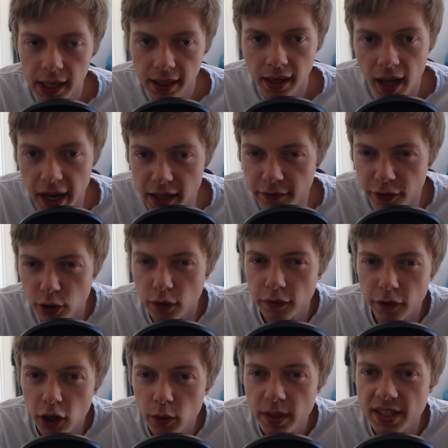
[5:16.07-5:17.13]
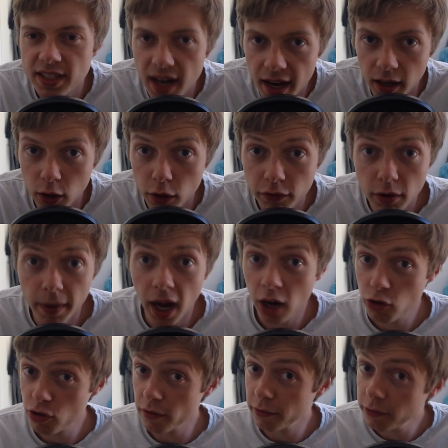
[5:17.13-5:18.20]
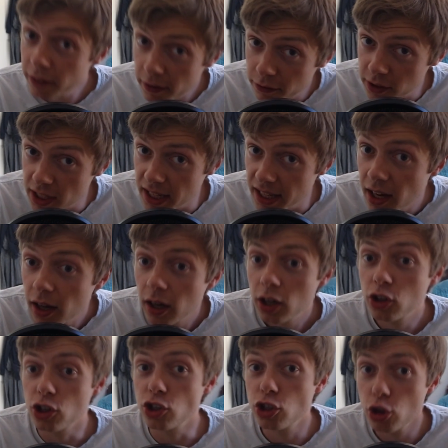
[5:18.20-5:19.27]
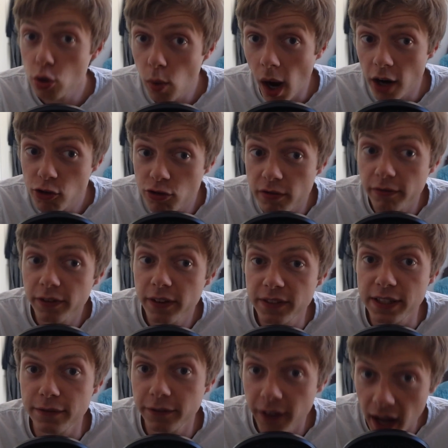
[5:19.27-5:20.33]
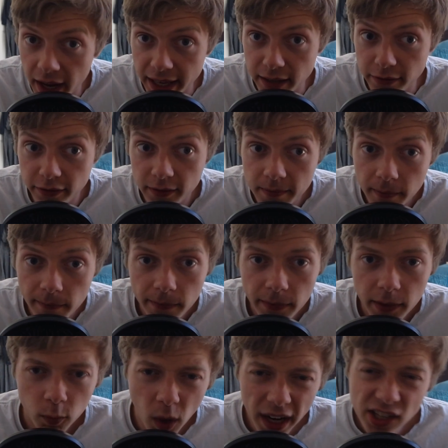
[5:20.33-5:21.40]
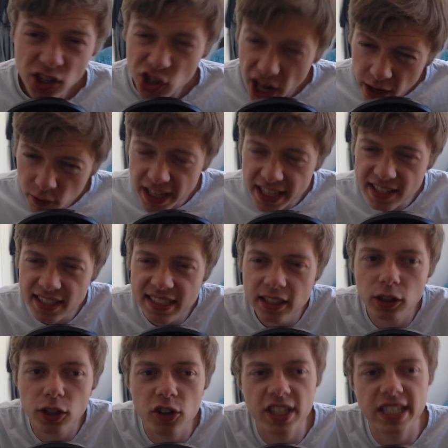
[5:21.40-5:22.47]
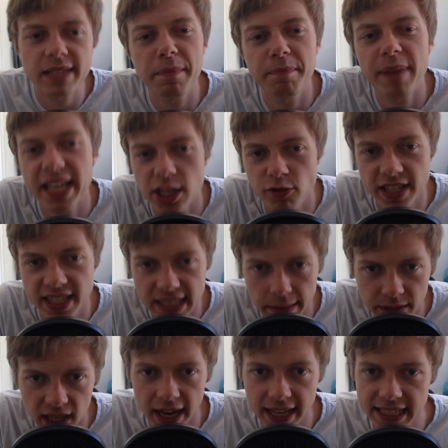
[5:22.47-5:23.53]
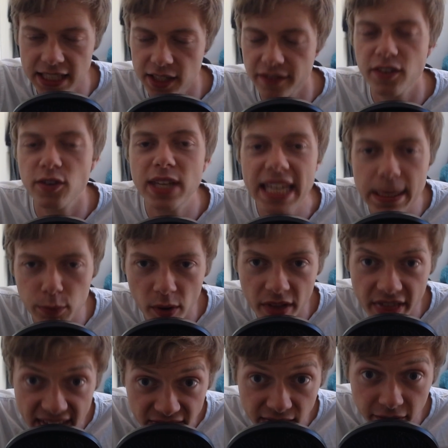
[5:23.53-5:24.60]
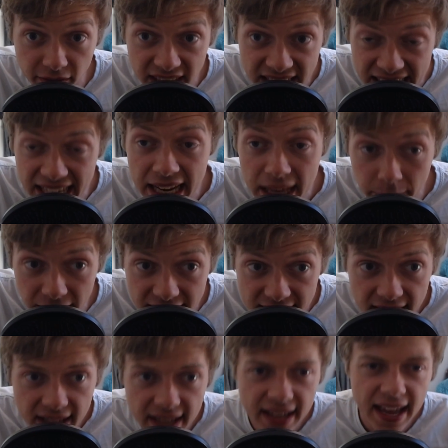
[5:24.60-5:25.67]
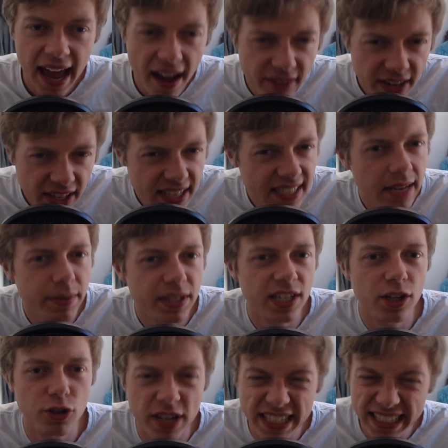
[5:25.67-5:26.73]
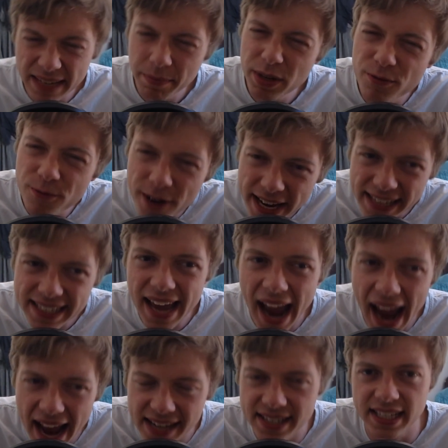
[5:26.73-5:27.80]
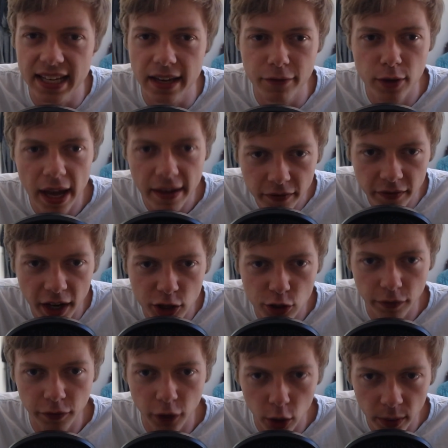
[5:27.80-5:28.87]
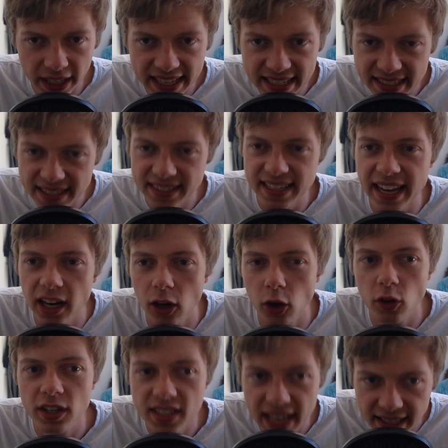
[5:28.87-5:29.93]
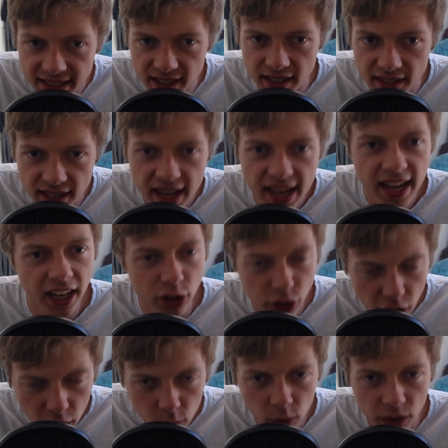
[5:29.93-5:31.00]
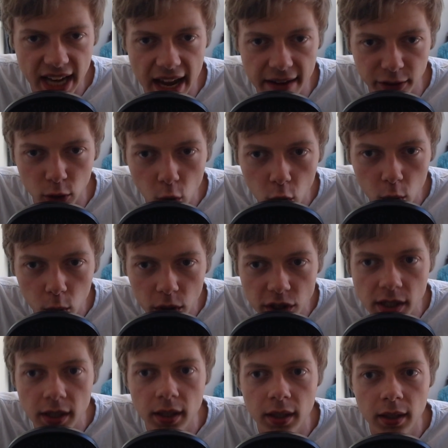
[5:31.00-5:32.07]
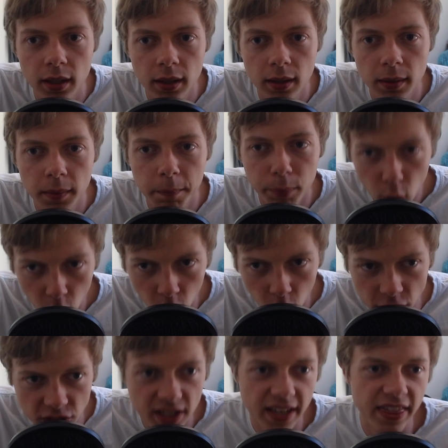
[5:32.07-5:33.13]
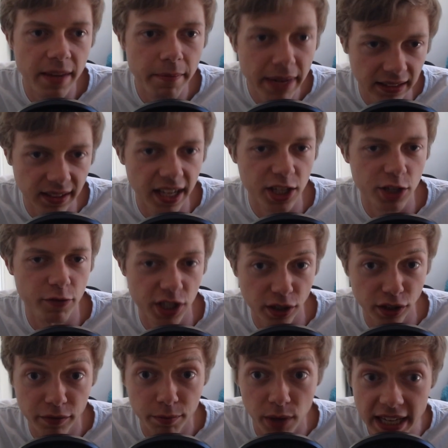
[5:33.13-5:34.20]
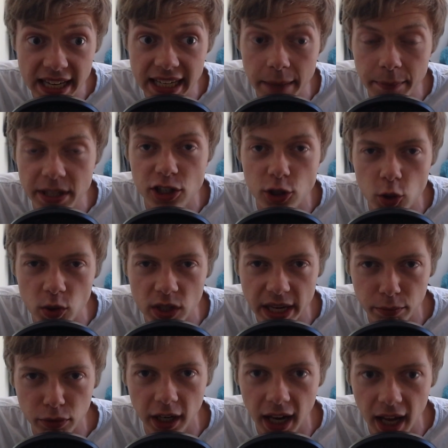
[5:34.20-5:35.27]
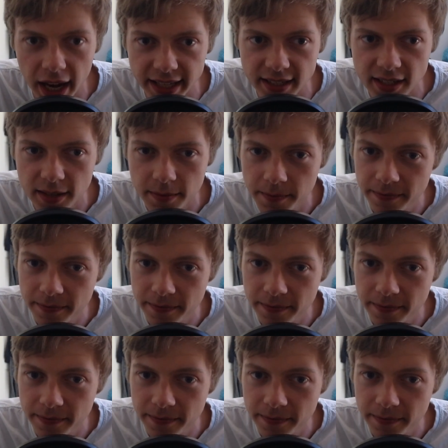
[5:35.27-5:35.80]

line for your follower's dialogue from one hundred fifty to two hundred fifty-five. While it generally still looks a bit better in subtitles if you keep within the vanilla limit, having this limit increased can be really handy if you ever find your follower needs to say a long sentence and you don't want to have an awkward pause in the middle as a result of breaking it up into two separate lines.